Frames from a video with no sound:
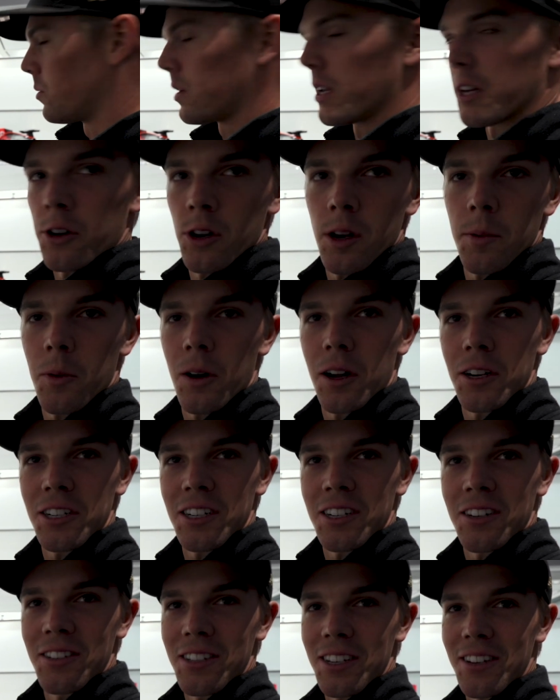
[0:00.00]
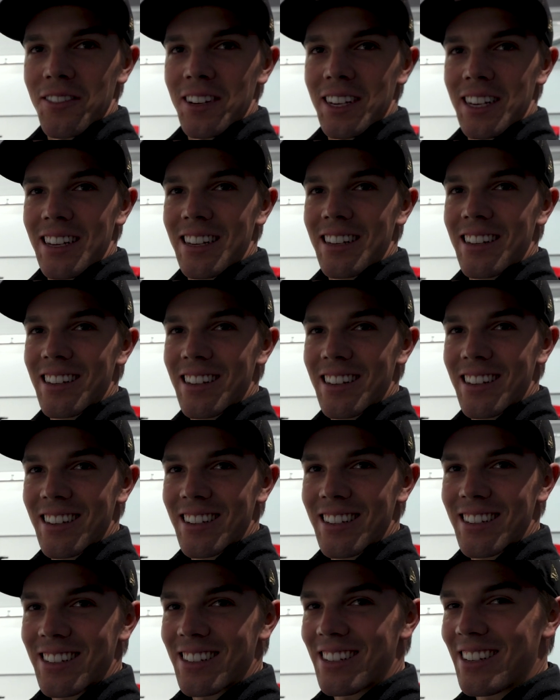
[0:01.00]
is what I grew up watching on TV.
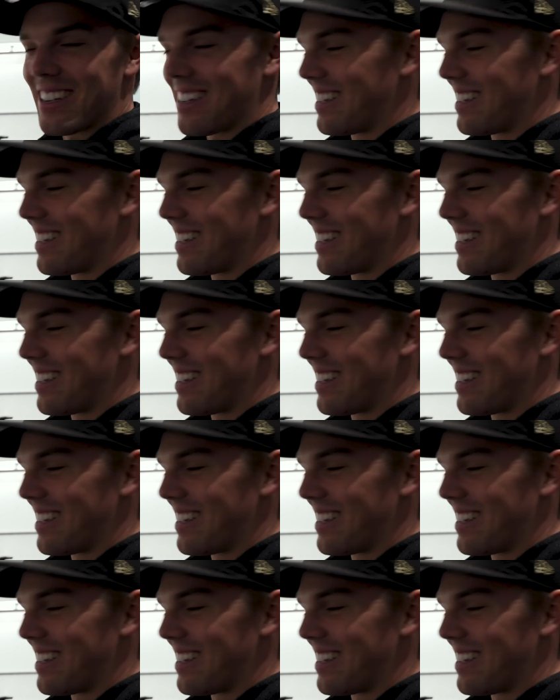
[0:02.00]
It's